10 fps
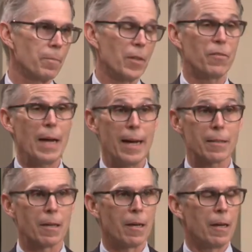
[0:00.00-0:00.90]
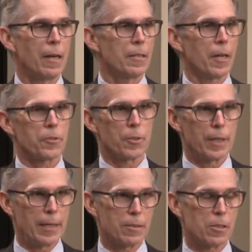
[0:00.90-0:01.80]
In fact, Dr.
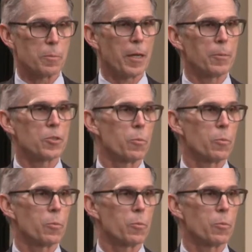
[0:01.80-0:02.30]
Hernandez has published